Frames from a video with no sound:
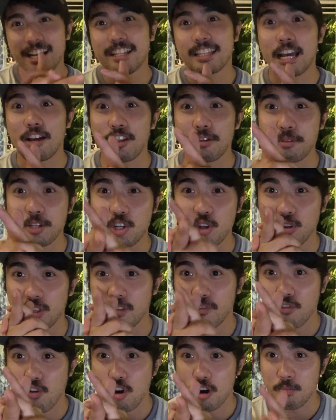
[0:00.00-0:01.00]
Now let me show you the
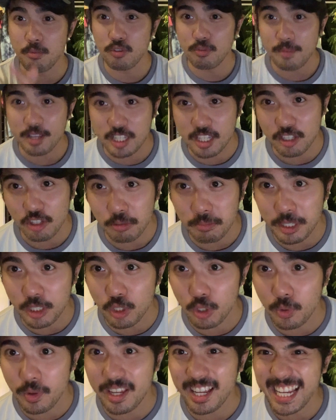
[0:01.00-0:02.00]
4 movements that you'll be
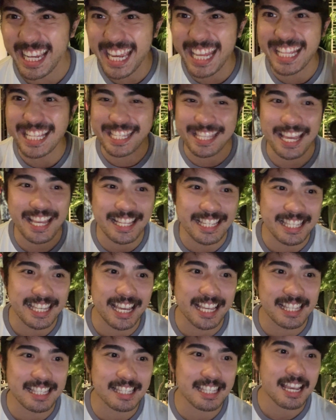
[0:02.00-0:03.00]
doing. Again, it's 10
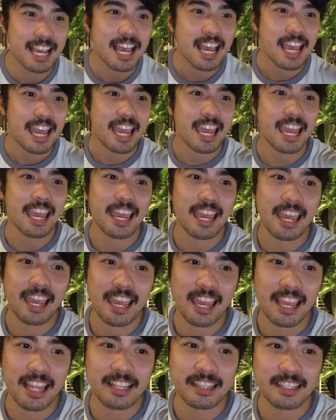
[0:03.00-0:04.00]
sets,
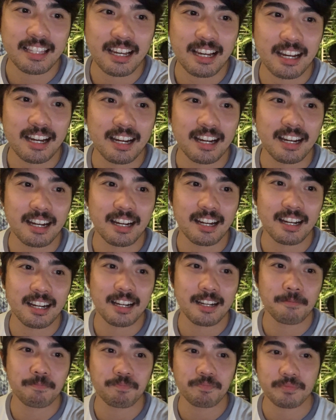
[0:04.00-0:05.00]
and
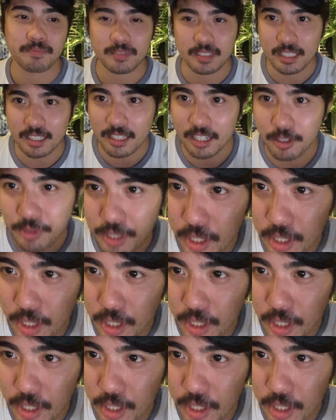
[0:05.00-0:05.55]
here we